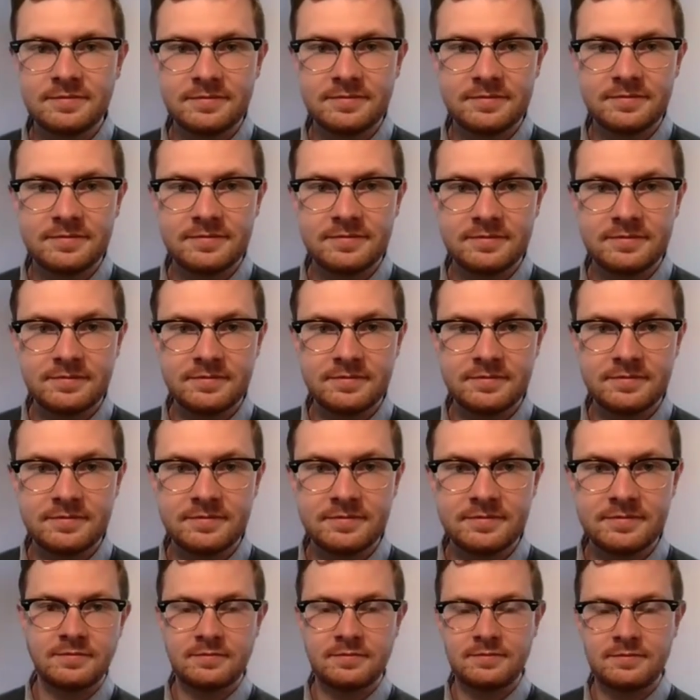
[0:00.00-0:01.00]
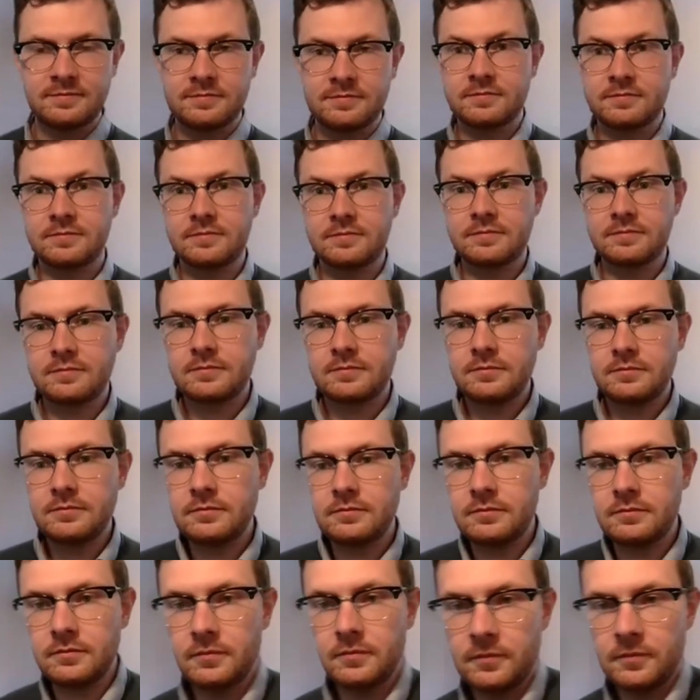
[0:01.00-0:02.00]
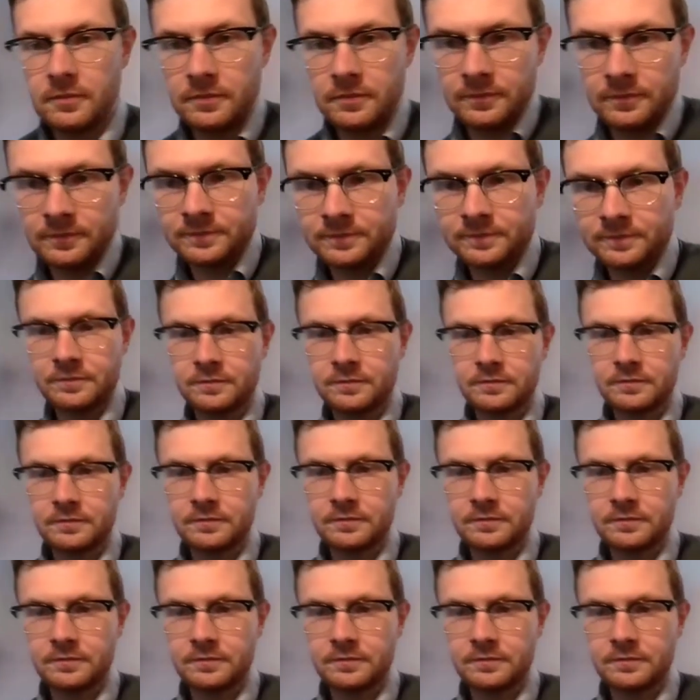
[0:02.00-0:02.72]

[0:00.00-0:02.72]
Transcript: [no speech]